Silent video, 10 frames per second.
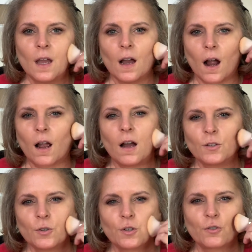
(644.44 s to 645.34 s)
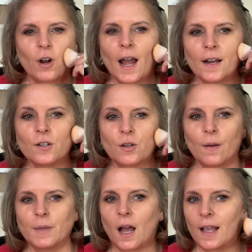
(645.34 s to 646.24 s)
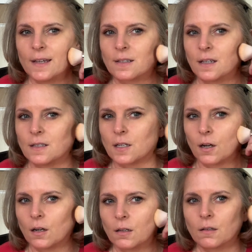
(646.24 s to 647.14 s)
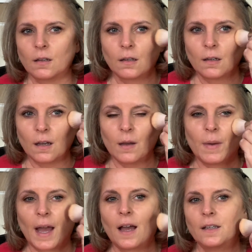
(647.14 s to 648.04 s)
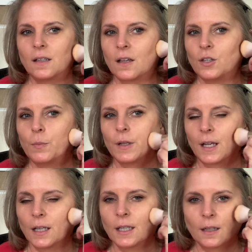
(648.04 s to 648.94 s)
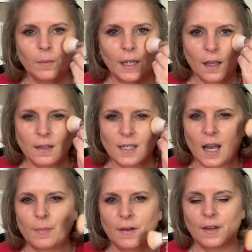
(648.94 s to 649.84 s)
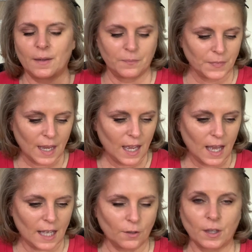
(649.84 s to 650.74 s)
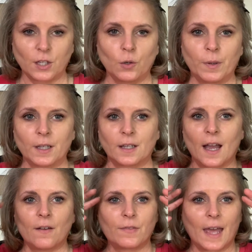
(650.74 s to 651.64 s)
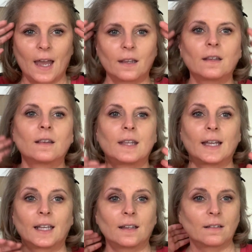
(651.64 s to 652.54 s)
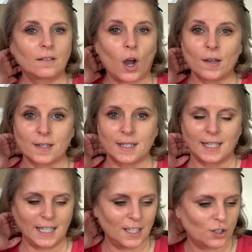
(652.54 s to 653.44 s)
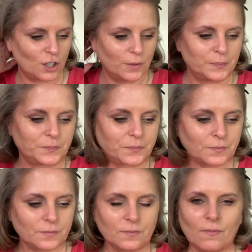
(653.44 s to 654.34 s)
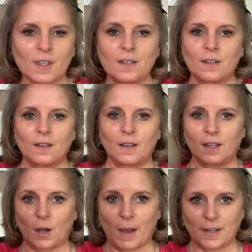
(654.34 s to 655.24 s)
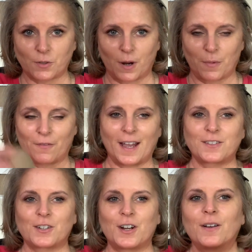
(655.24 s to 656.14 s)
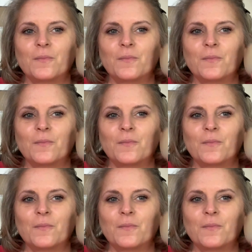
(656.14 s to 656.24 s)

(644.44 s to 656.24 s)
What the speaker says: Our contours are drier, so I'm not as concerned about, you know, you putting a little bit on top of it. I don't think you'll put enough that it causes any issue. Go back to our perfector.